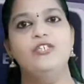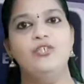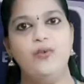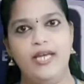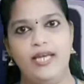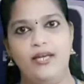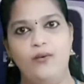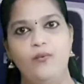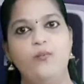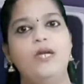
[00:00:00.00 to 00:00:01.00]
Today
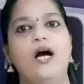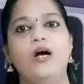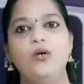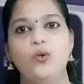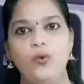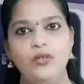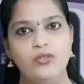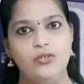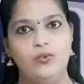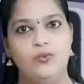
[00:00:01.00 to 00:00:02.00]
we are
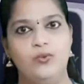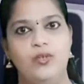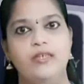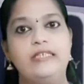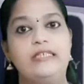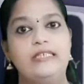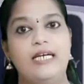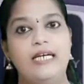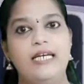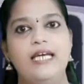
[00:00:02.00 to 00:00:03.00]
going to
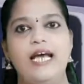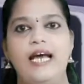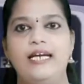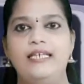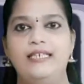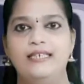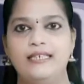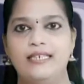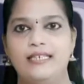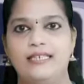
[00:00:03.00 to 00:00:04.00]
study and
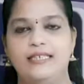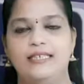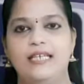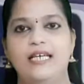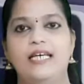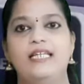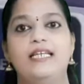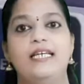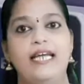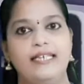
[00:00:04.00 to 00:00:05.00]
discuss
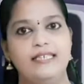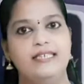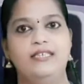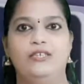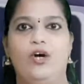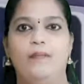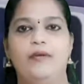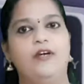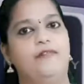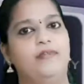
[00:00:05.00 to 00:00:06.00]
the next
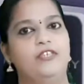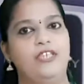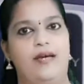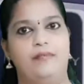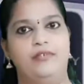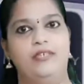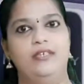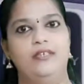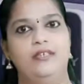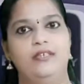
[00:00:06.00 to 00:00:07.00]
topic of the
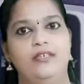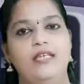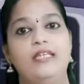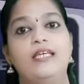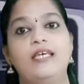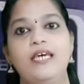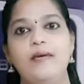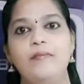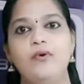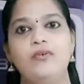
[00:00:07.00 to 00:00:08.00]
chapter, the
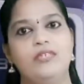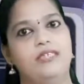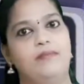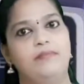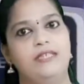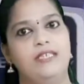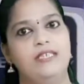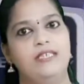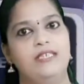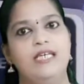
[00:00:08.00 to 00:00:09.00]

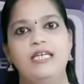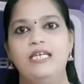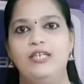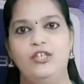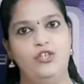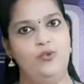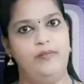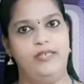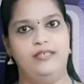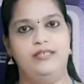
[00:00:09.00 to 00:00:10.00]
chemoreceptors in
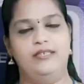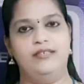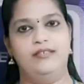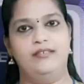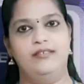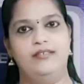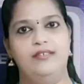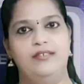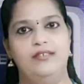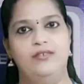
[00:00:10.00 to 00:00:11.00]
humans.
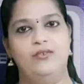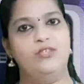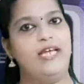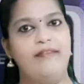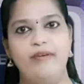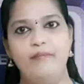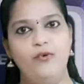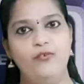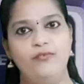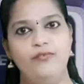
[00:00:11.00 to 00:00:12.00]
So shall we
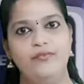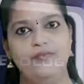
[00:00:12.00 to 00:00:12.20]
move?